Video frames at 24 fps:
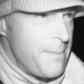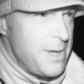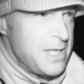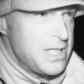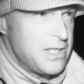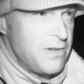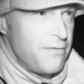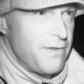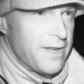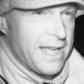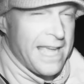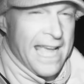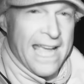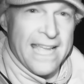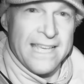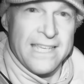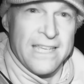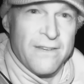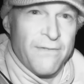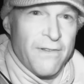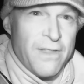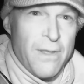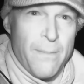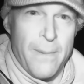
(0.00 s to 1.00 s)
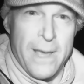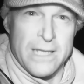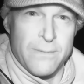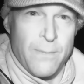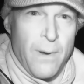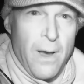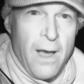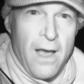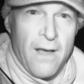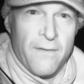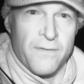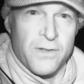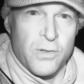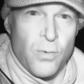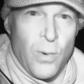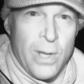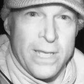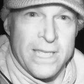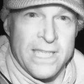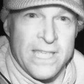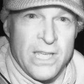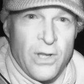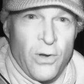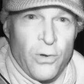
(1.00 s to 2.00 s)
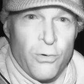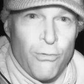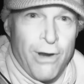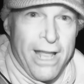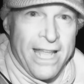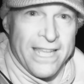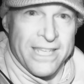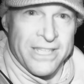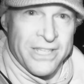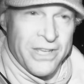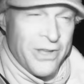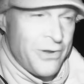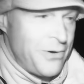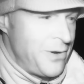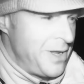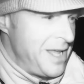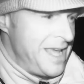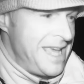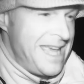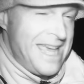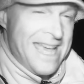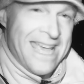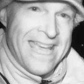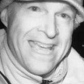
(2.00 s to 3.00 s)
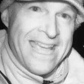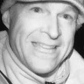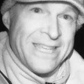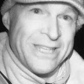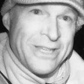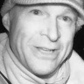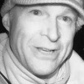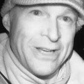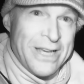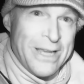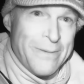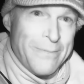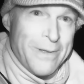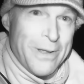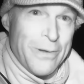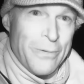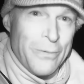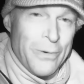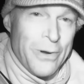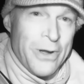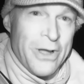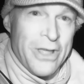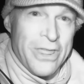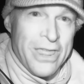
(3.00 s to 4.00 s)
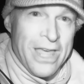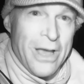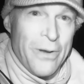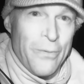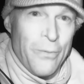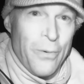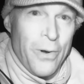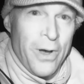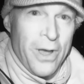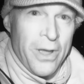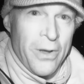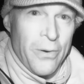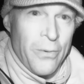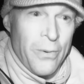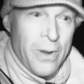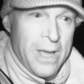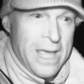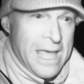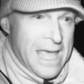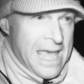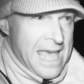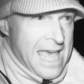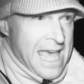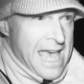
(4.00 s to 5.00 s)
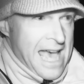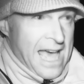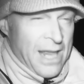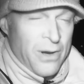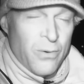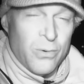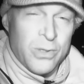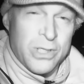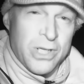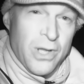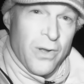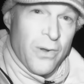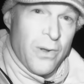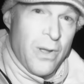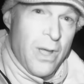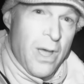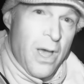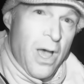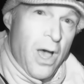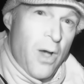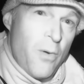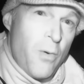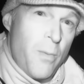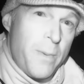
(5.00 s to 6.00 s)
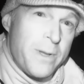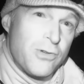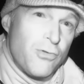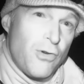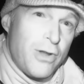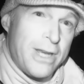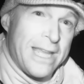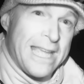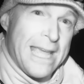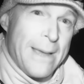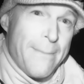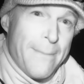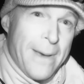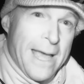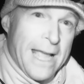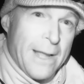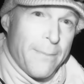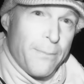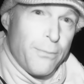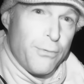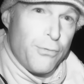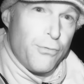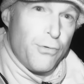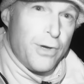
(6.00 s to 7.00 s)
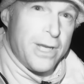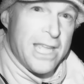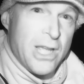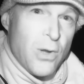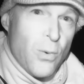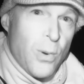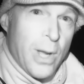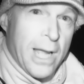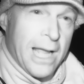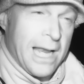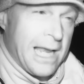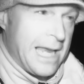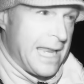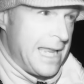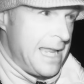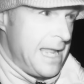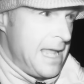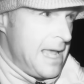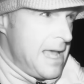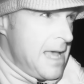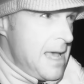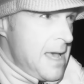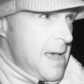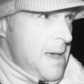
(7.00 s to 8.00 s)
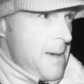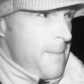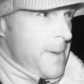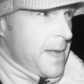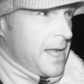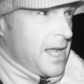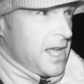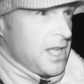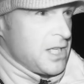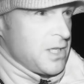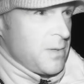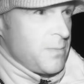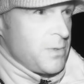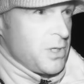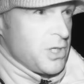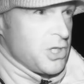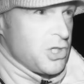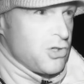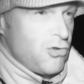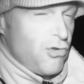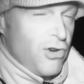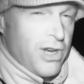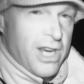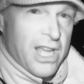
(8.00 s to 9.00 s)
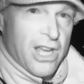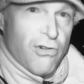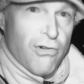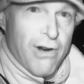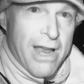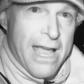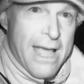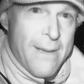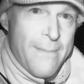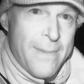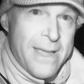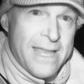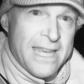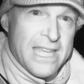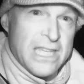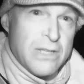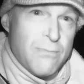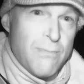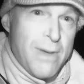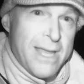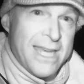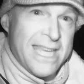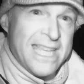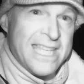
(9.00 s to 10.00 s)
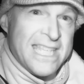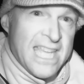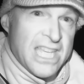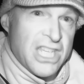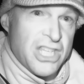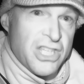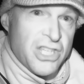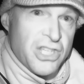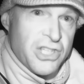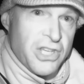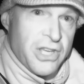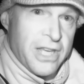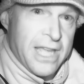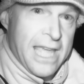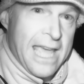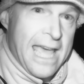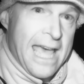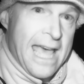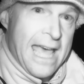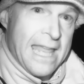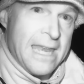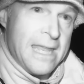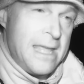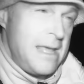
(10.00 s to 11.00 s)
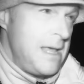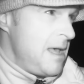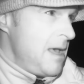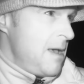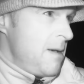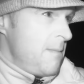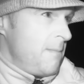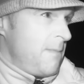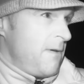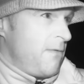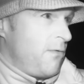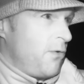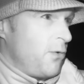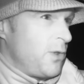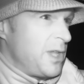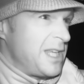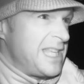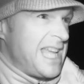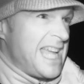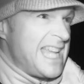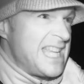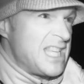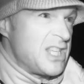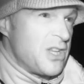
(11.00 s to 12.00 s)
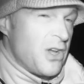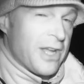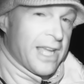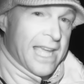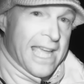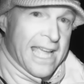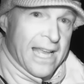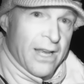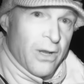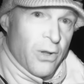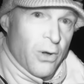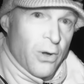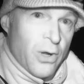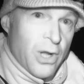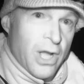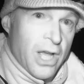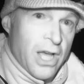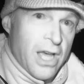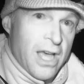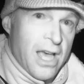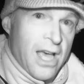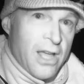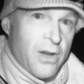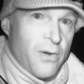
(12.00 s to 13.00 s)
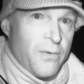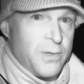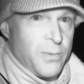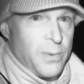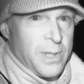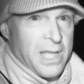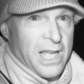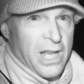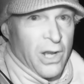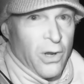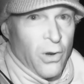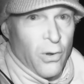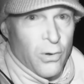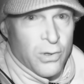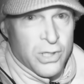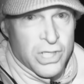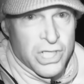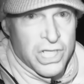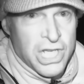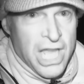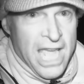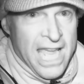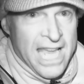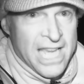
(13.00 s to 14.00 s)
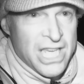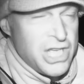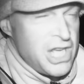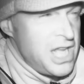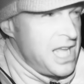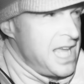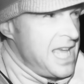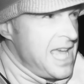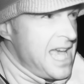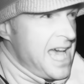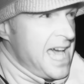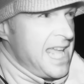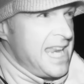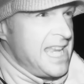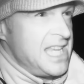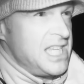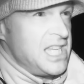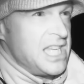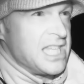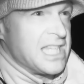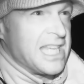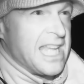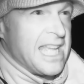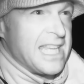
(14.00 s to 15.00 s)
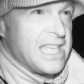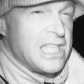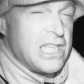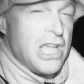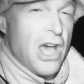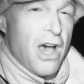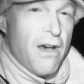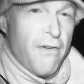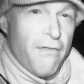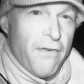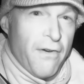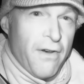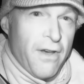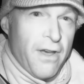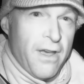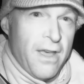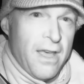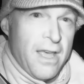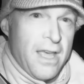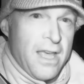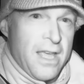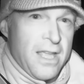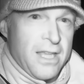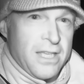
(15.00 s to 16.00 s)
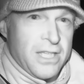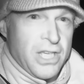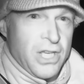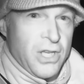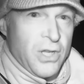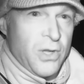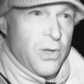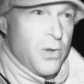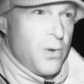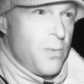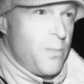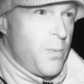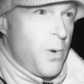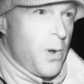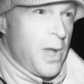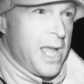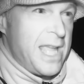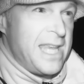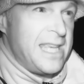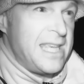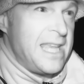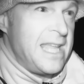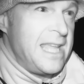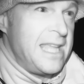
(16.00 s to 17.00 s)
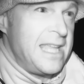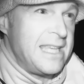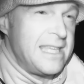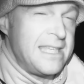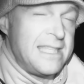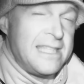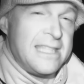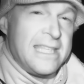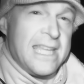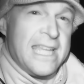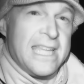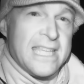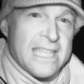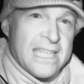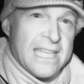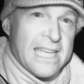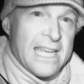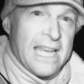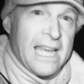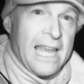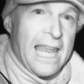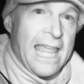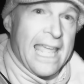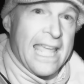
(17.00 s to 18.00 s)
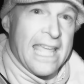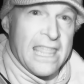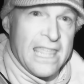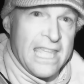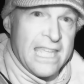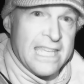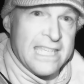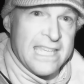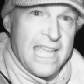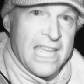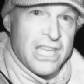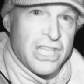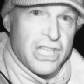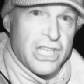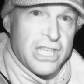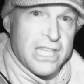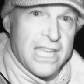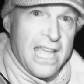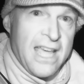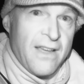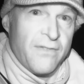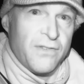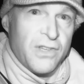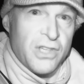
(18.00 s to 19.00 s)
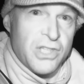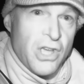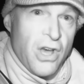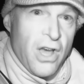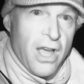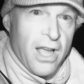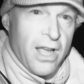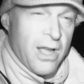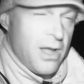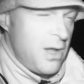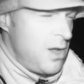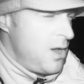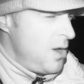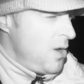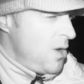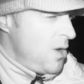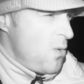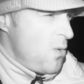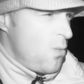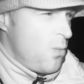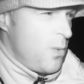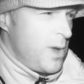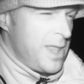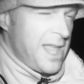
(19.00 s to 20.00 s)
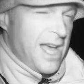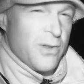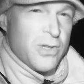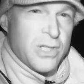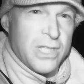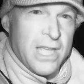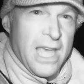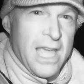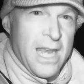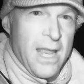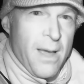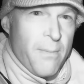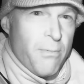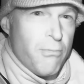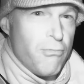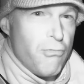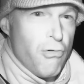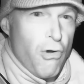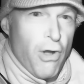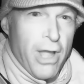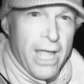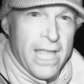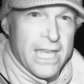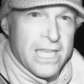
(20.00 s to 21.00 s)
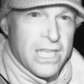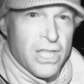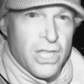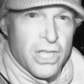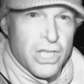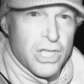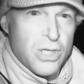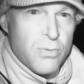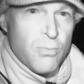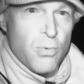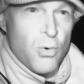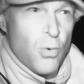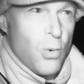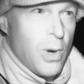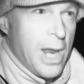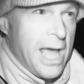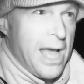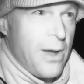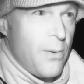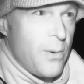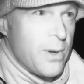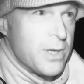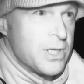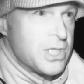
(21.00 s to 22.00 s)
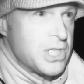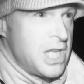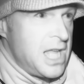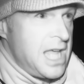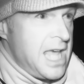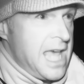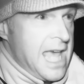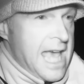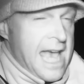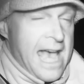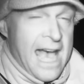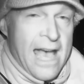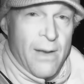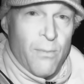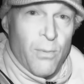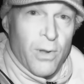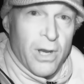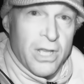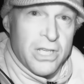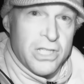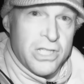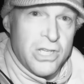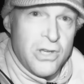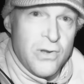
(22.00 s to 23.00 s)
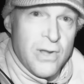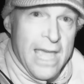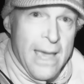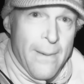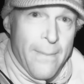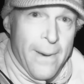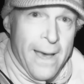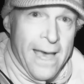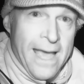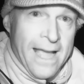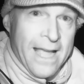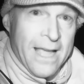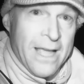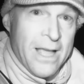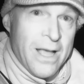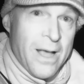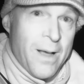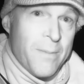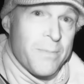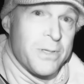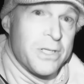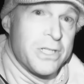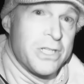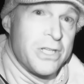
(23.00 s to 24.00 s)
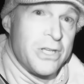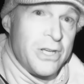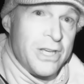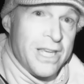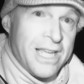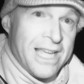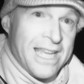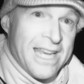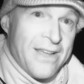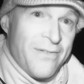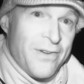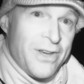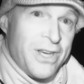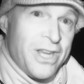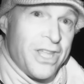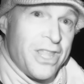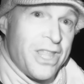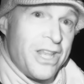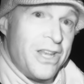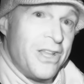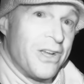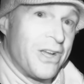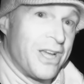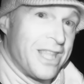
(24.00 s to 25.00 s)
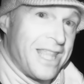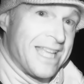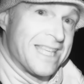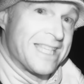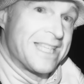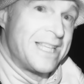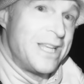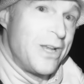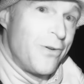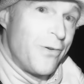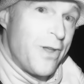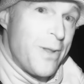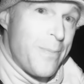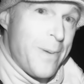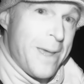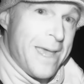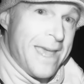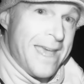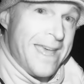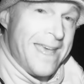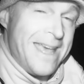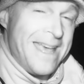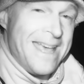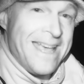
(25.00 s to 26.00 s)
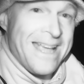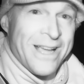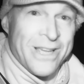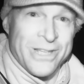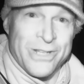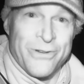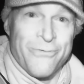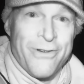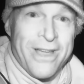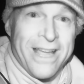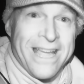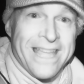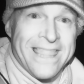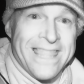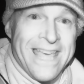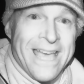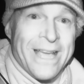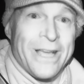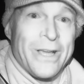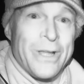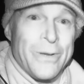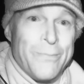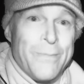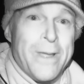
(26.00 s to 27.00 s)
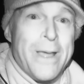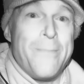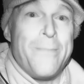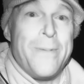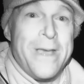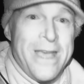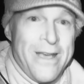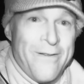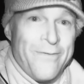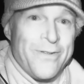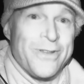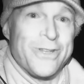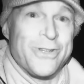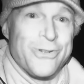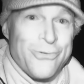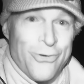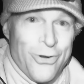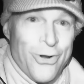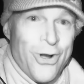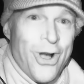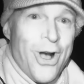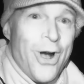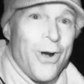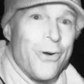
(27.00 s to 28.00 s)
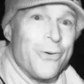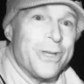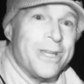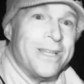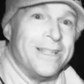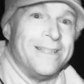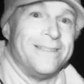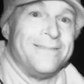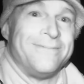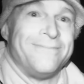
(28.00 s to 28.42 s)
I must have accounted for the best part of 20 odd rats, so it's certainly been worth our while. And also, I will be trying to get back pretty quickly because I'm just trying to cram in as many sessions as I can before the days start getting longer, and obviously when the clocks change and it just gets tougher to put in decent lengthy sessions after dark without staying up right into the small hours. And when I do get back, I'm certainly going to have another look at that slurry pit, because I reckon that could be a bit of a stronghold.